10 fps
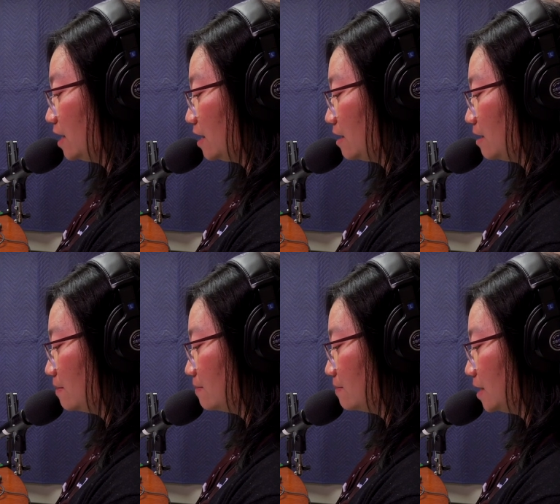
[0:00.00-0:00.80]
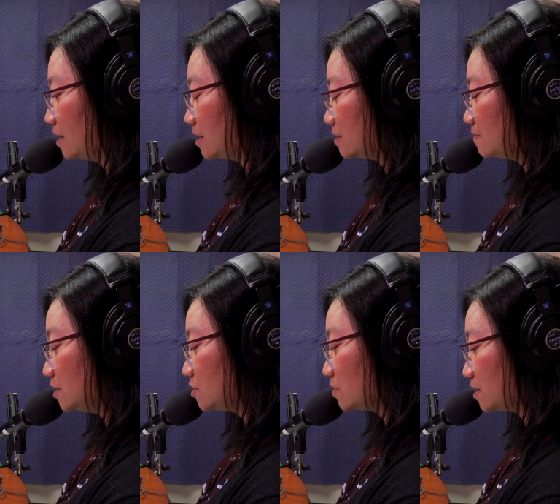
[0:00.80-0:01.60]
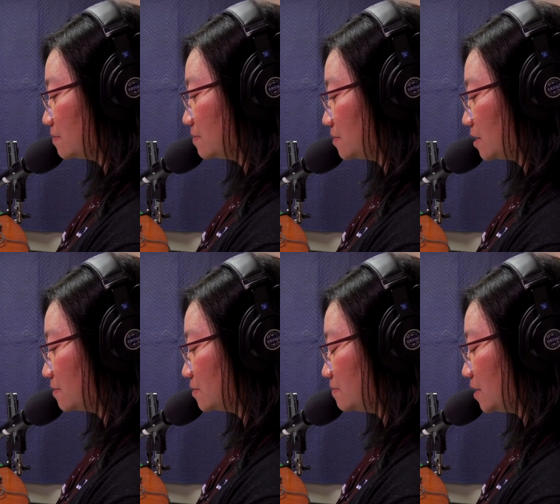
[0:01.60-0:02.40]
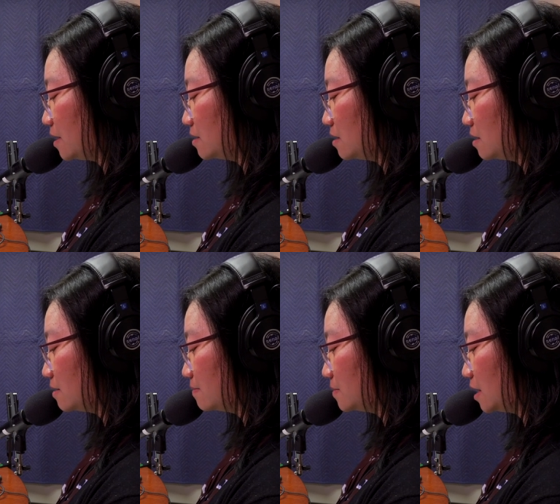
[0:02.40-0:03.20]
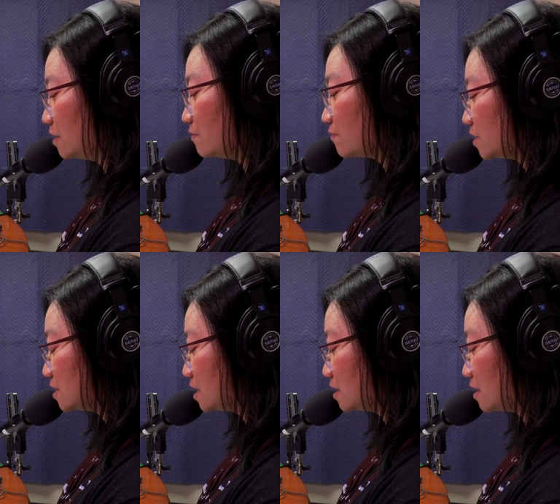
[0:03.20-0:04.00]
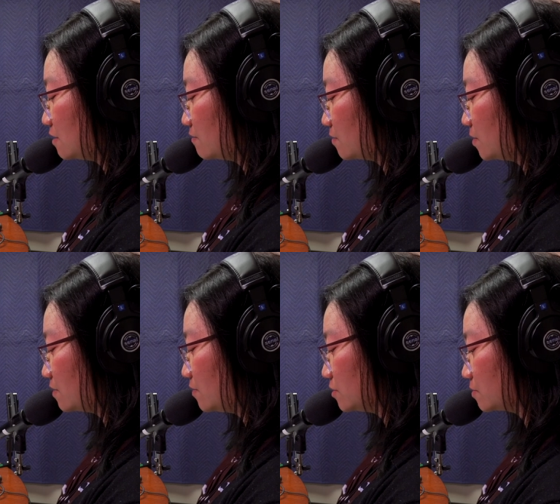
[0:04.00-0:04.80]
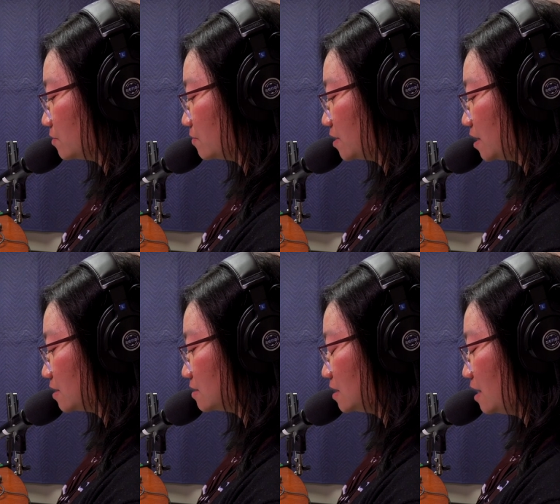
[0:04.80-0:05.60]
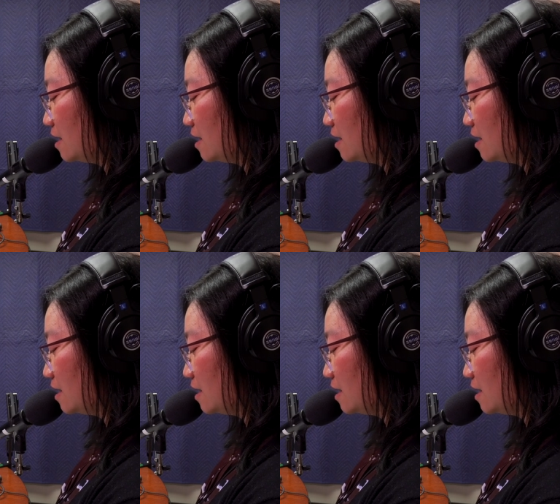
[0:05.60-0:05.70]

Um, it gets me choked up sometimes, but um, thank you for listening. Thank you for being vulnerable with us.